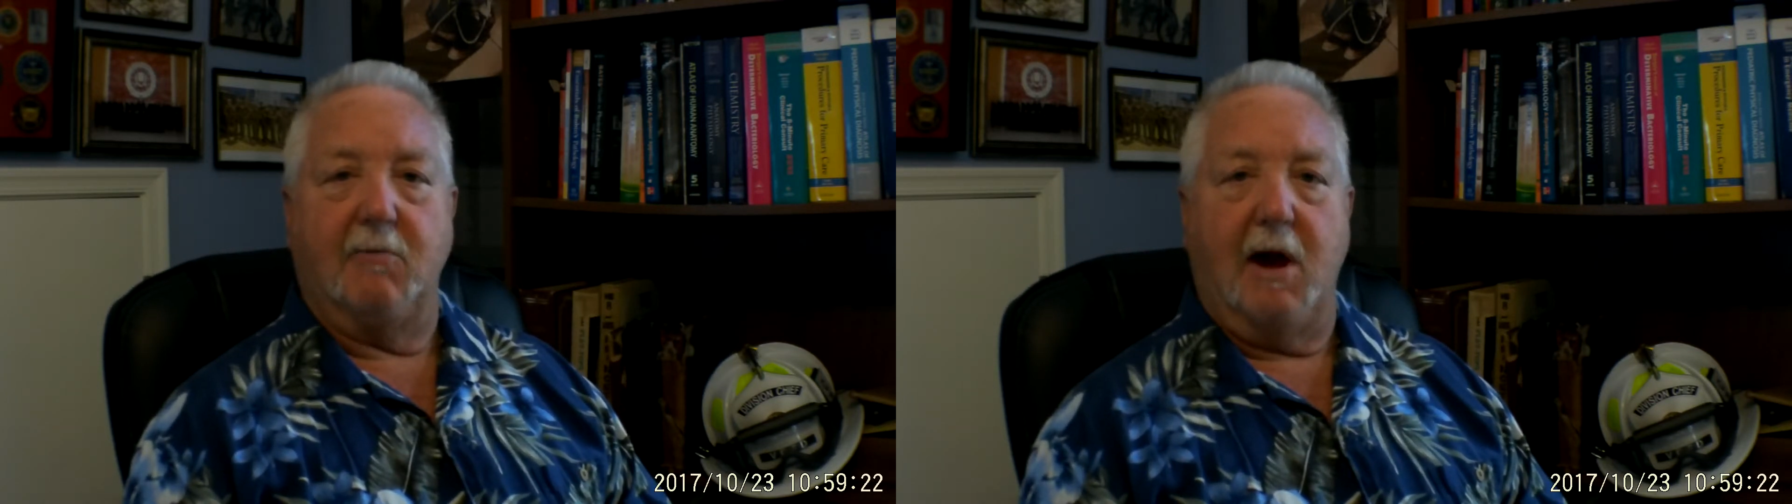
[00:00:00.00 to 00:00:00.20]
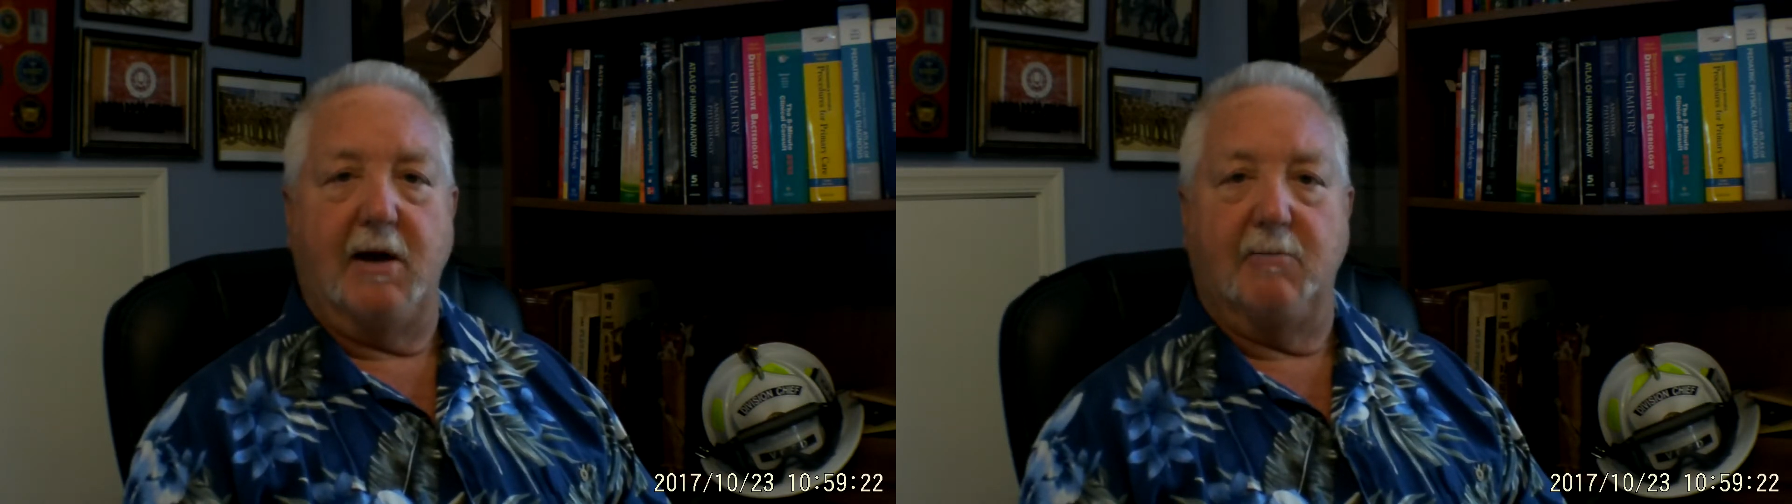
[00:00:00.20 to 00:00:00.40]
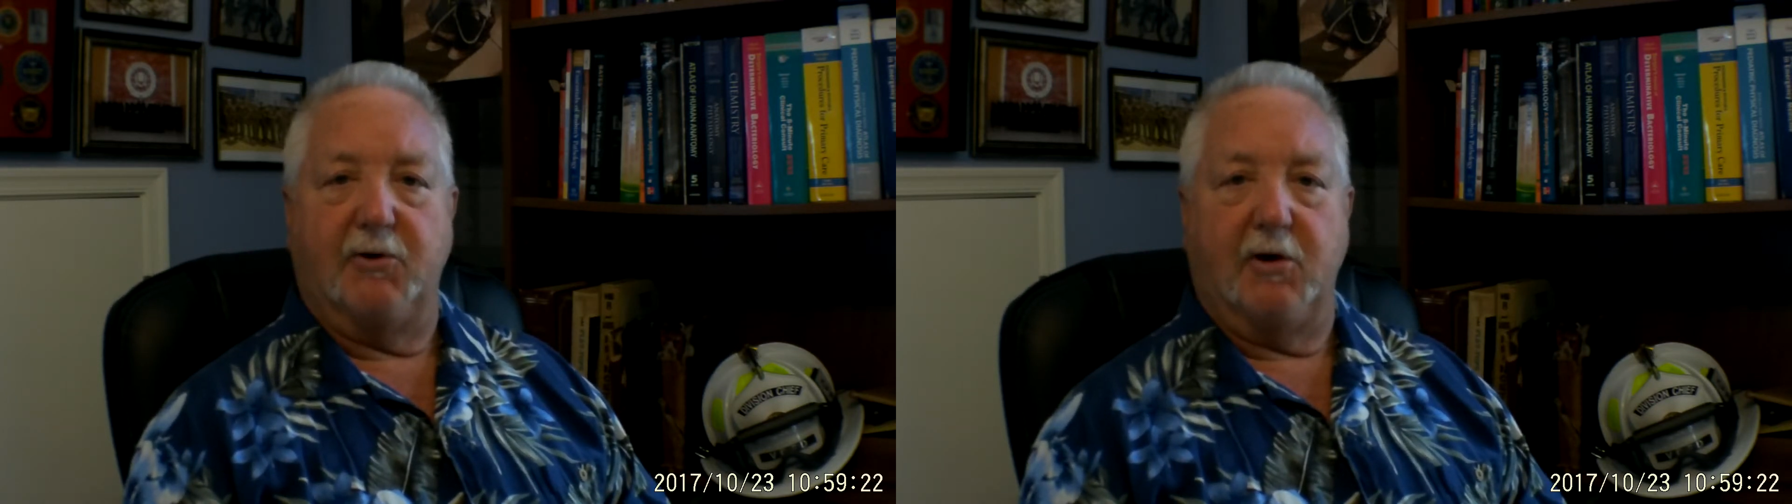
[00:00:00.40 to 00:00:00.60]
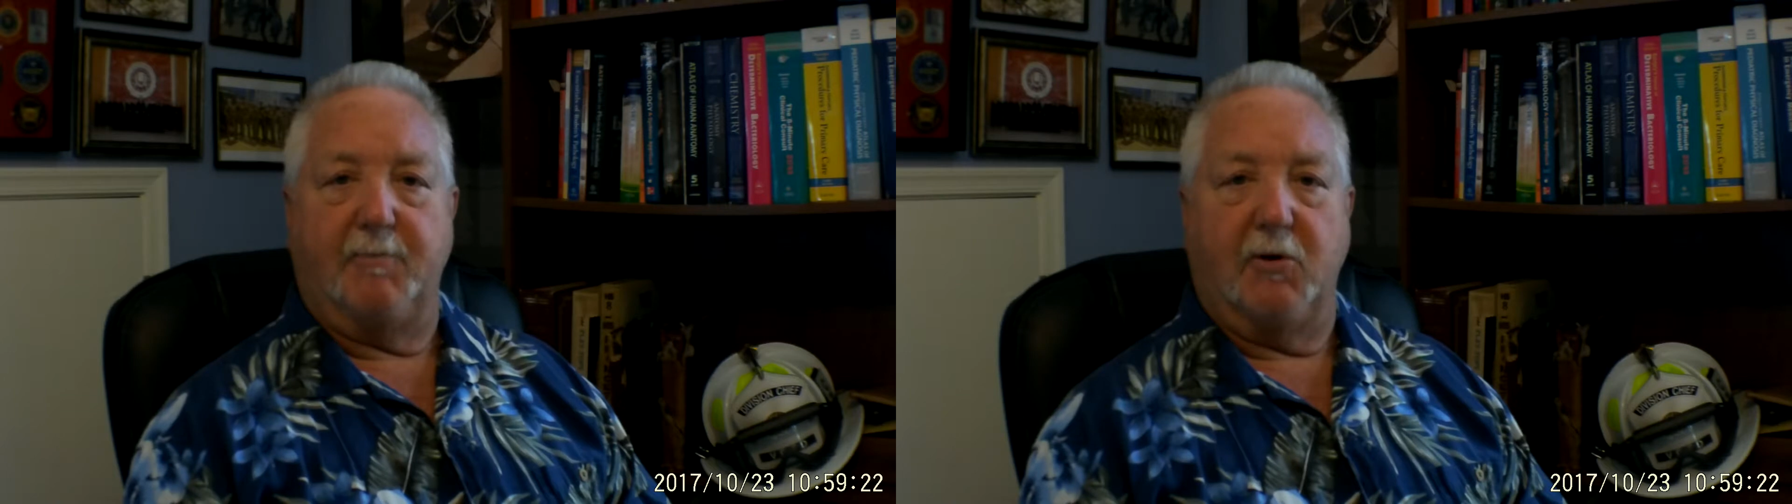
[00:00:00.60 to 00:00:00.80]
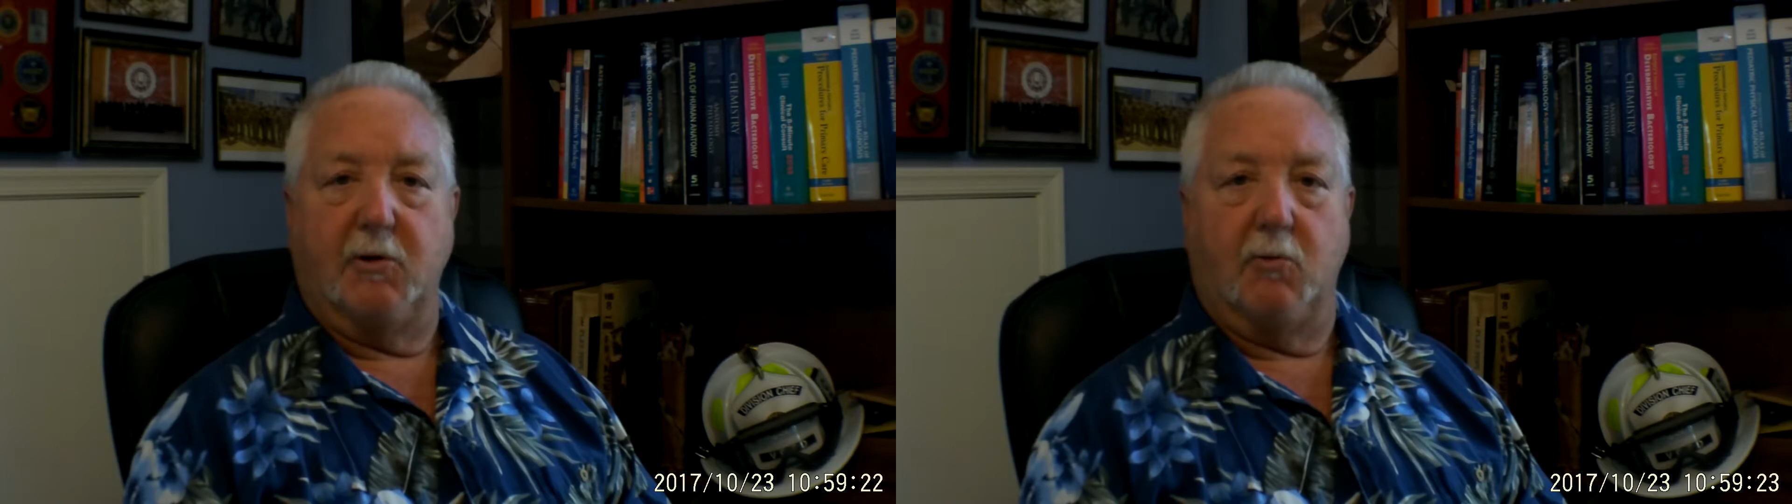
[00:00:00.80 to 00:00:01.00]
write and put
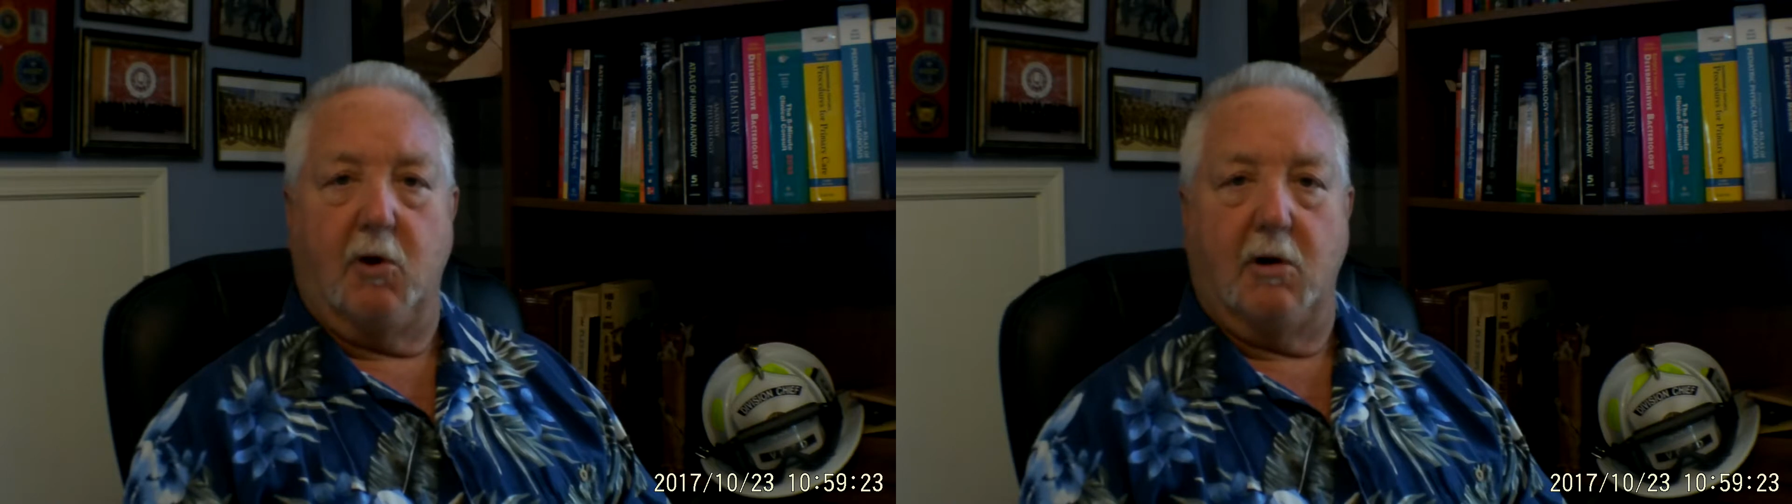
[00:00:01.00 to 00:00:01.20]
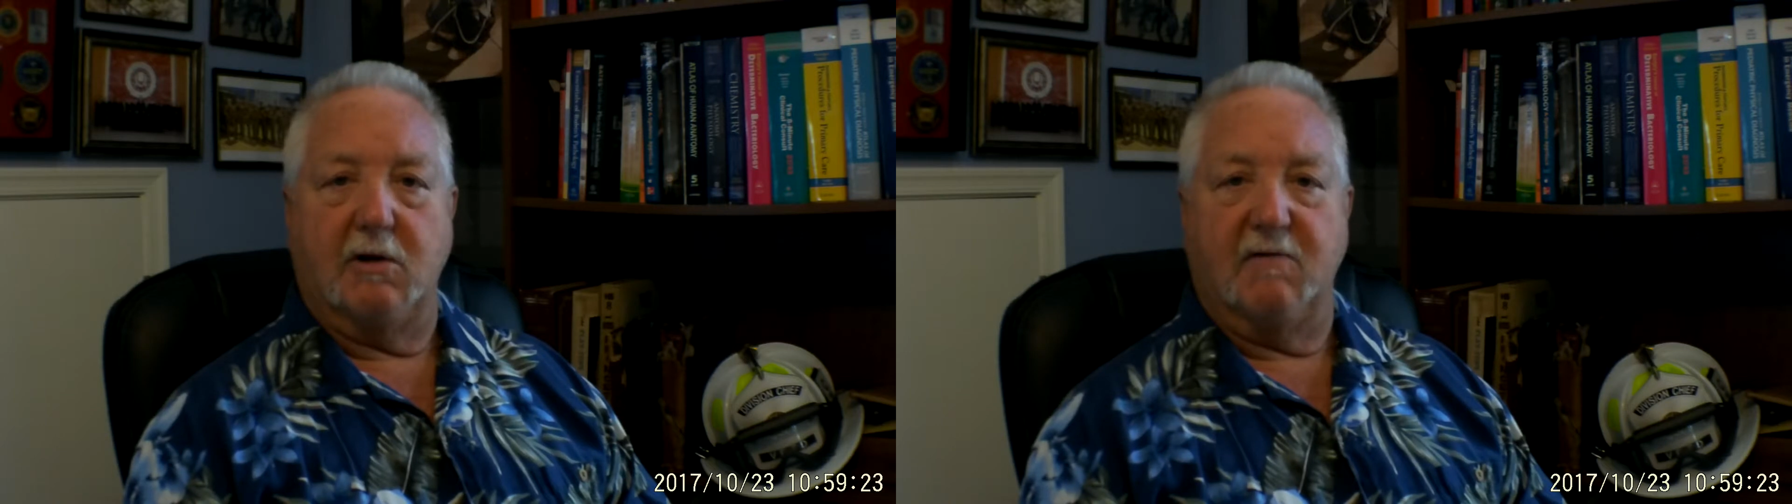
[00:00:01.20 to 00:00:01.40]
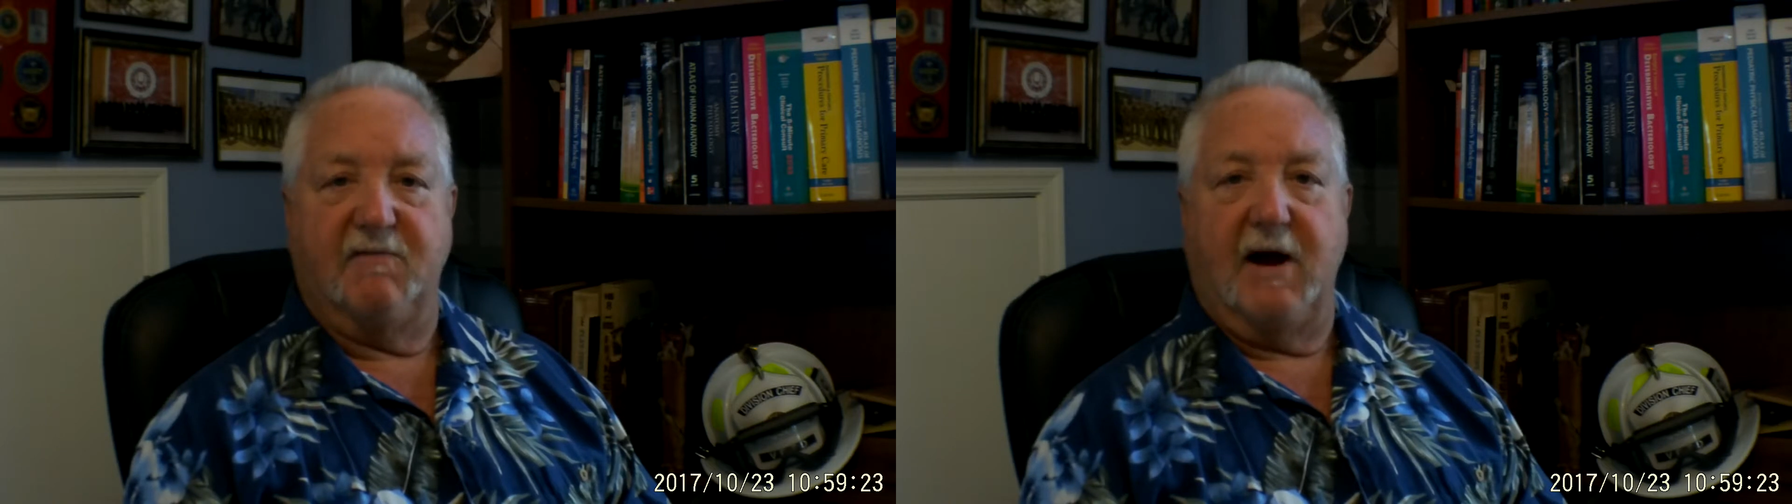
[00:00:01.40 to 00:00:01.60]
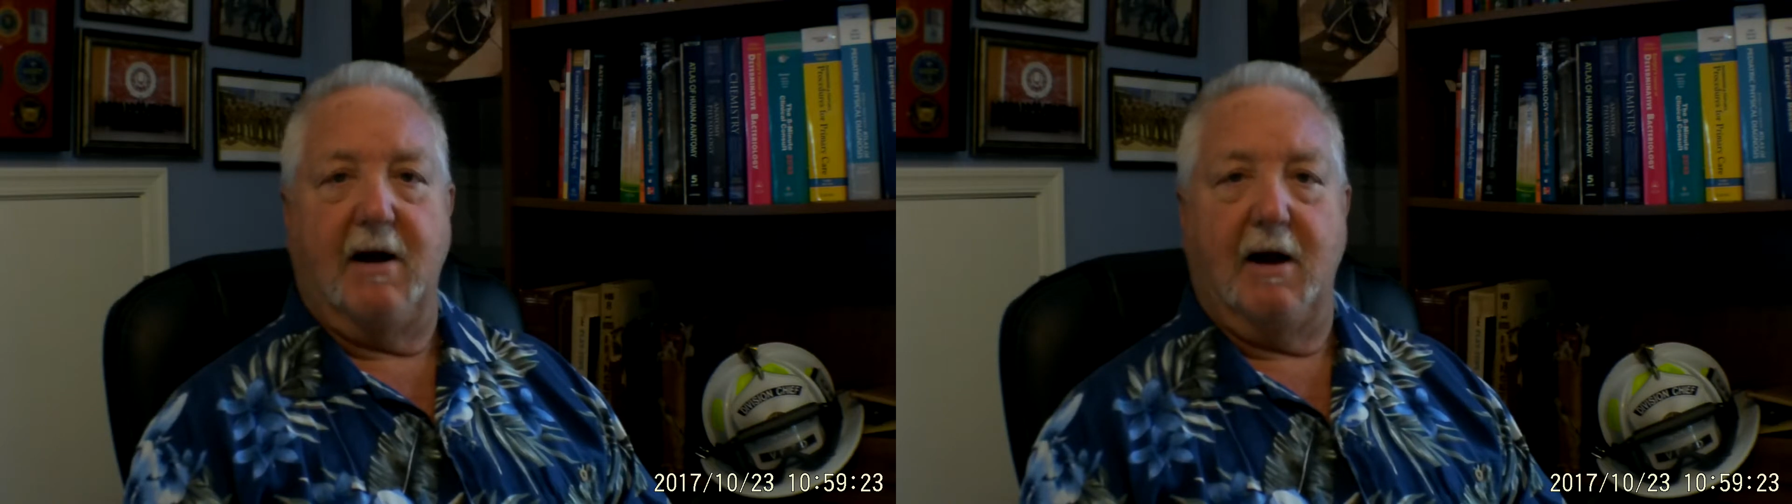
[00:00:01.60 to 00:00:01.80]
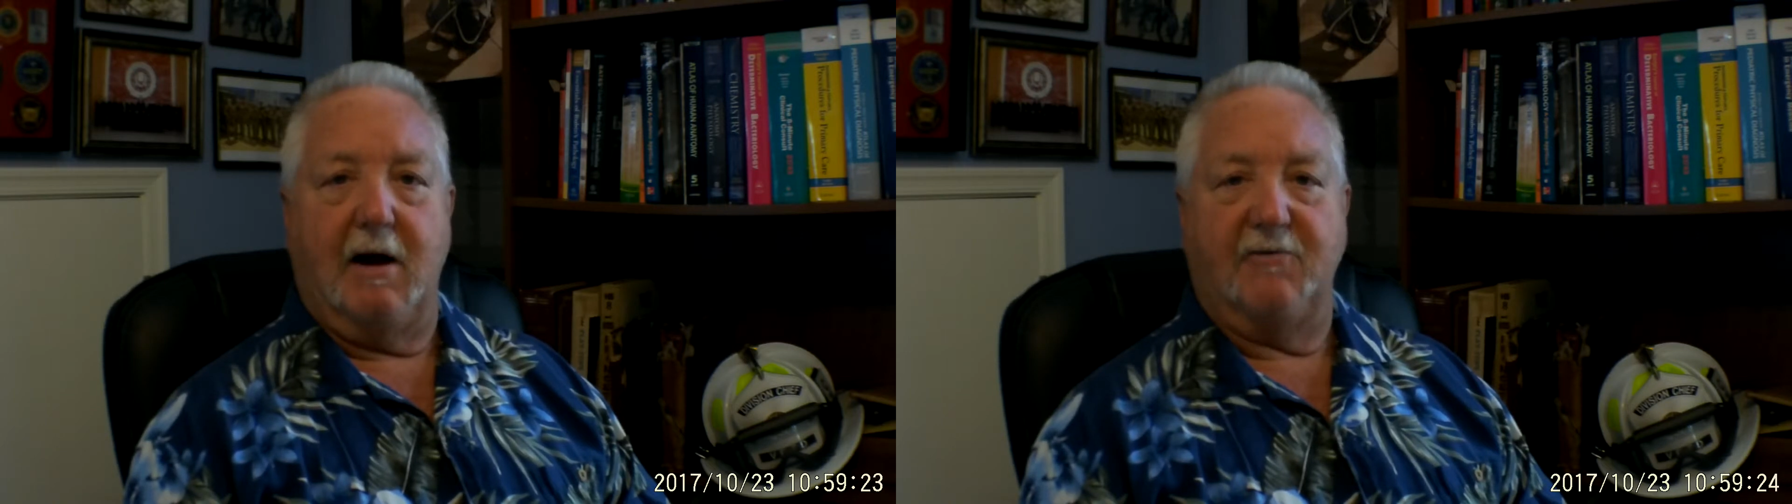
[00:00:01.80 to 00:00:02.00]
up on the wall of your
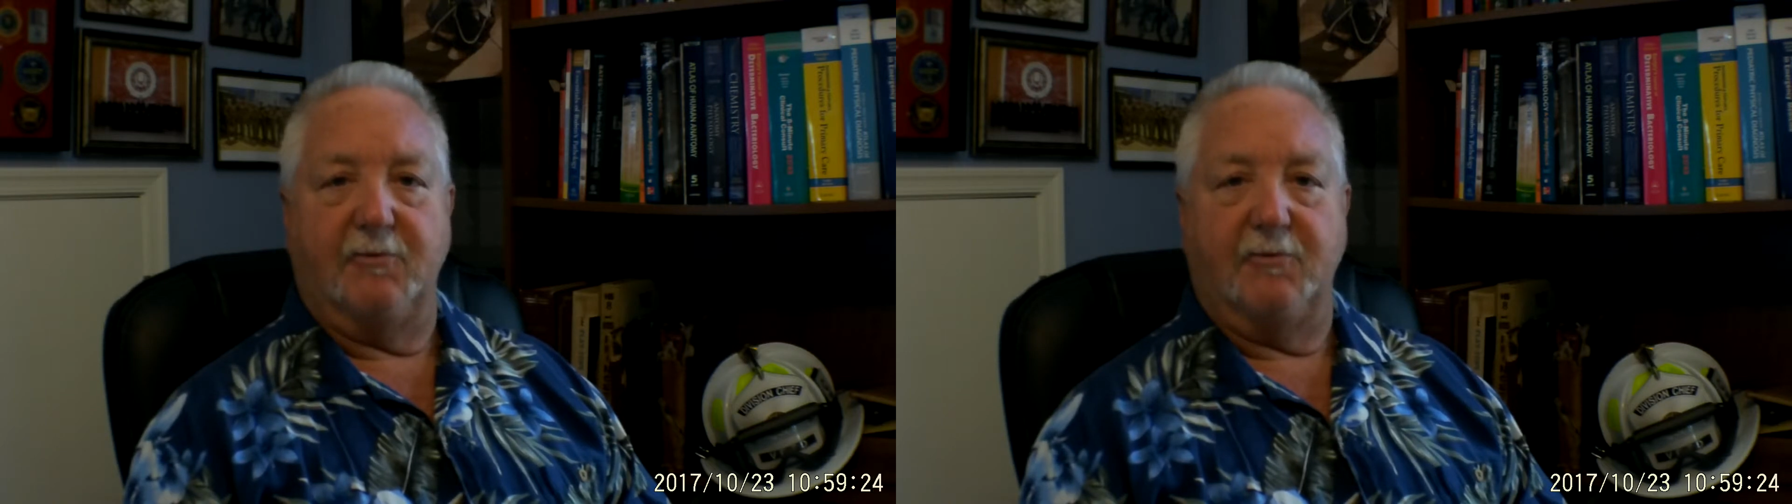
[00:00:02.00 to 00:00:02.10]
firehouse